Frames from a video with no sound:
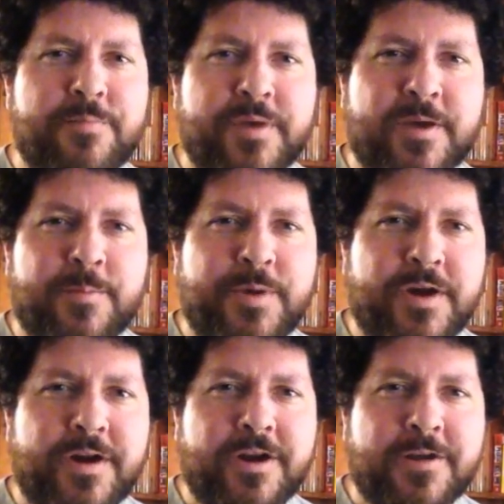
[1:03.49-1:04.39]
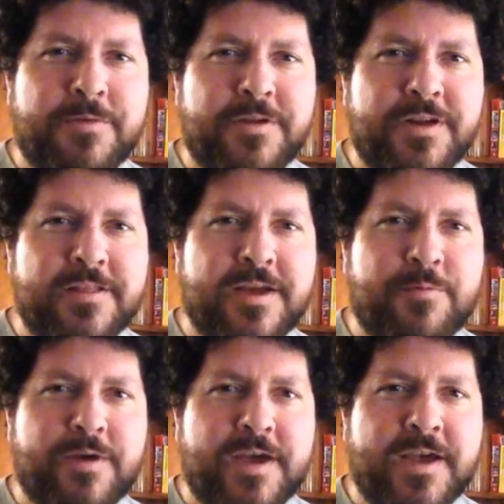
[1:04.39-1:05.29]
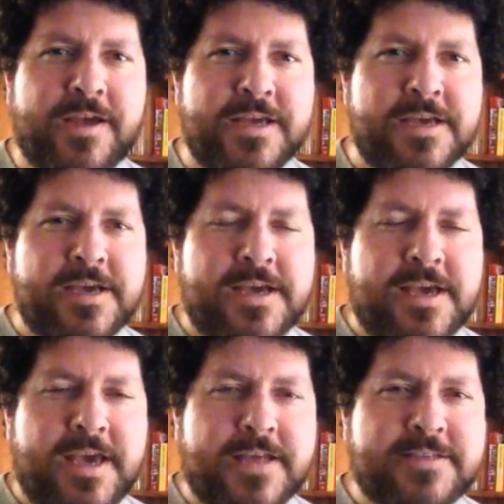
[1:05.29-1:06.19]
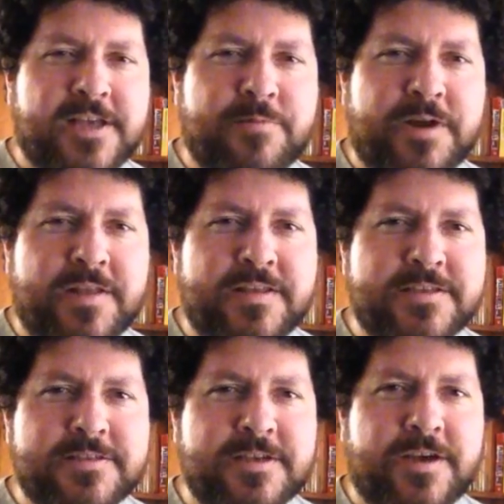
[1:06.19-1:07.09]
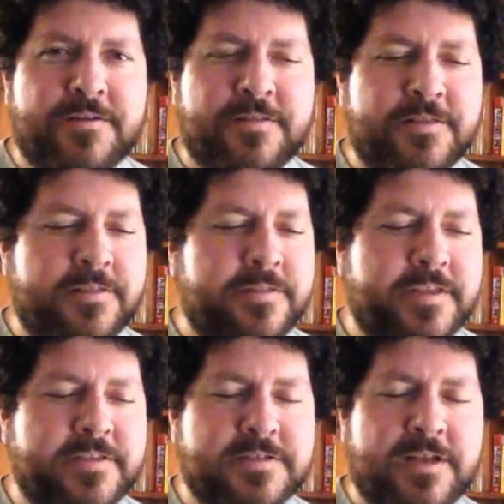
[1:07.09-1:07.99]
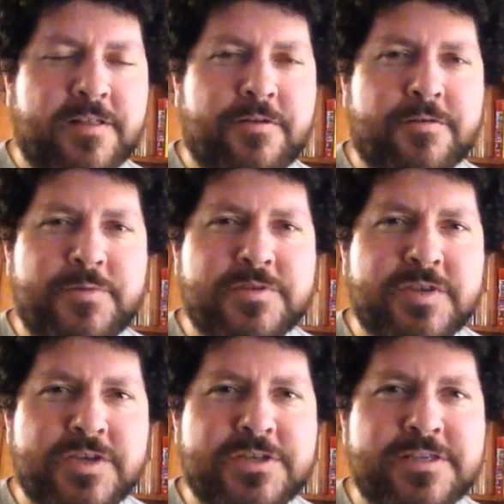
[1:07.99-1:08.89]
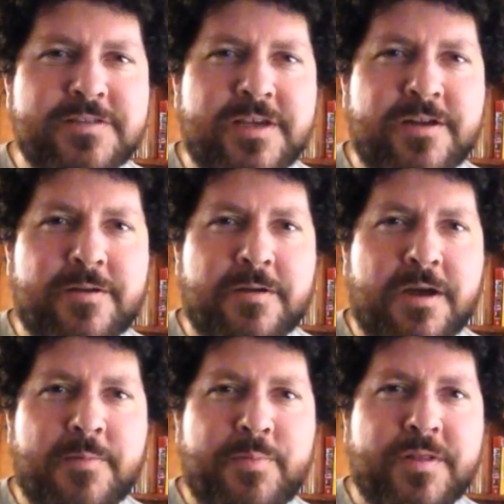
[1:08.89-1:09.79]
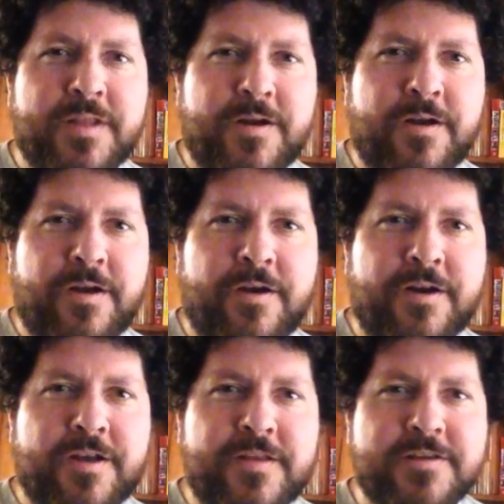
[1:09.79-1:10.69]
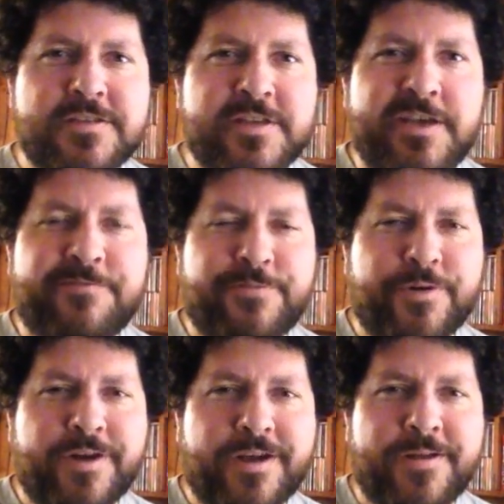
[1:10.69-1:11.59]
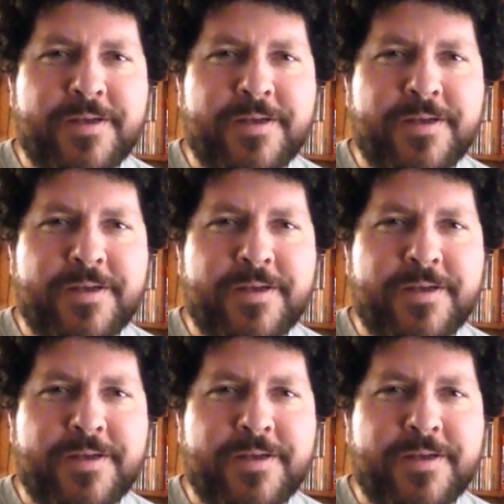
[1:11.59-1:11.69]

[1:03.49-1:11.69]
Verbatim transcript: become part of your community that way and celebrate these these uh, local musicians that are uh, putting their heart on their sleeve for you.